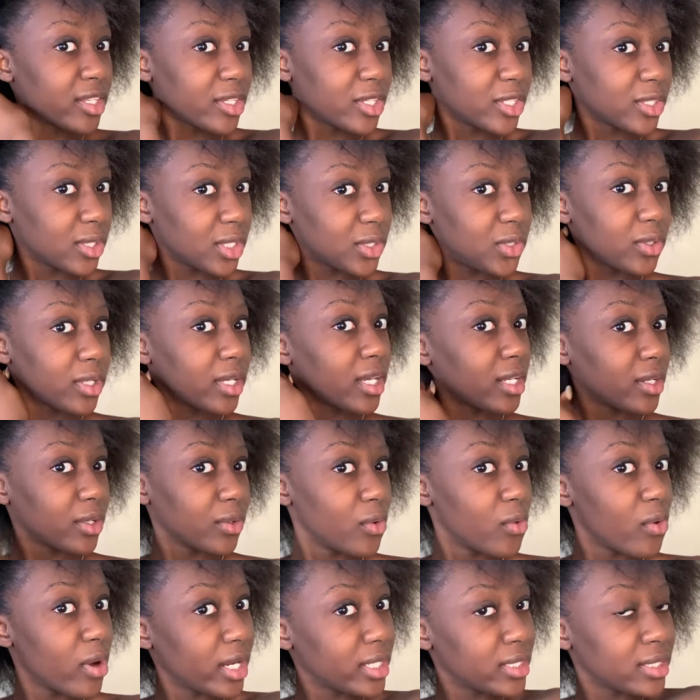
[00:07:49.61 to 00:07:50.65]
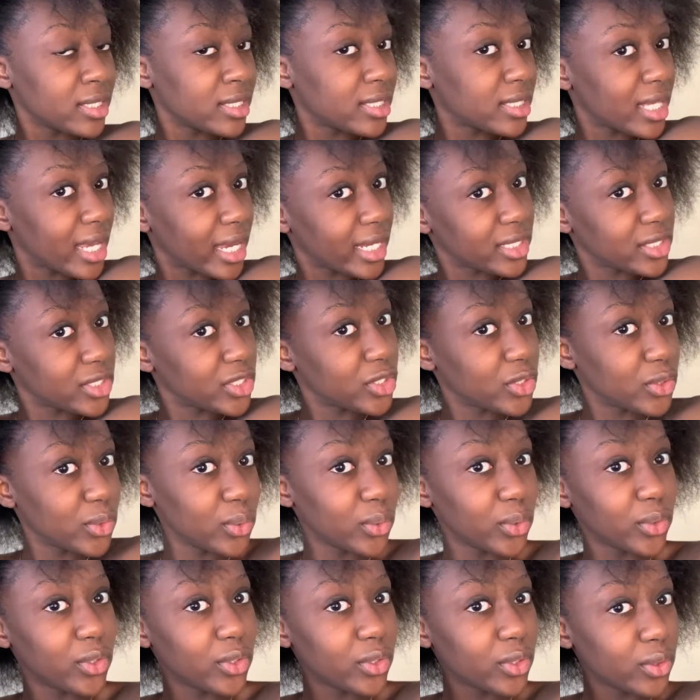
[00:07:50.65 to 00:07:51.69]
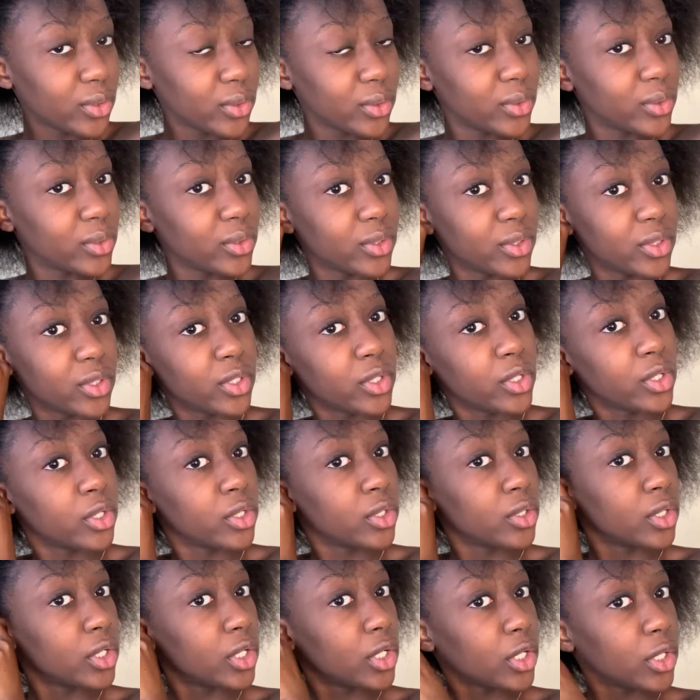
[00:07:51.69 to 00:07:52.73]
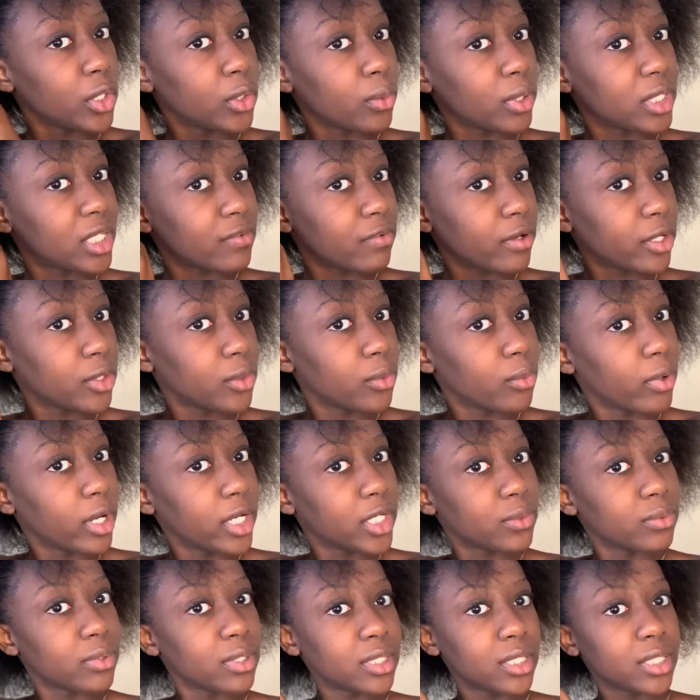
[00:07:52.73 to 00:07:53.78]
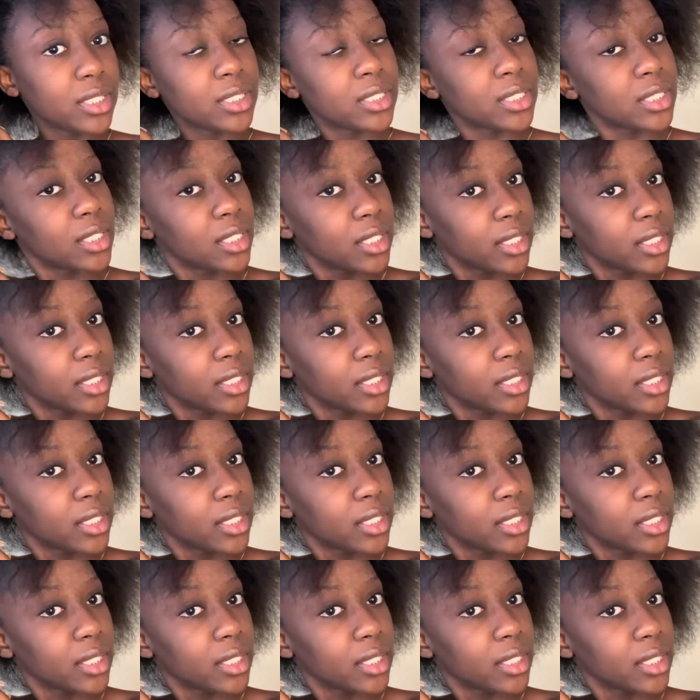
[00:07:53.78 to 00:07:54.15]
so you can go and decide to, you know, whatever you want with it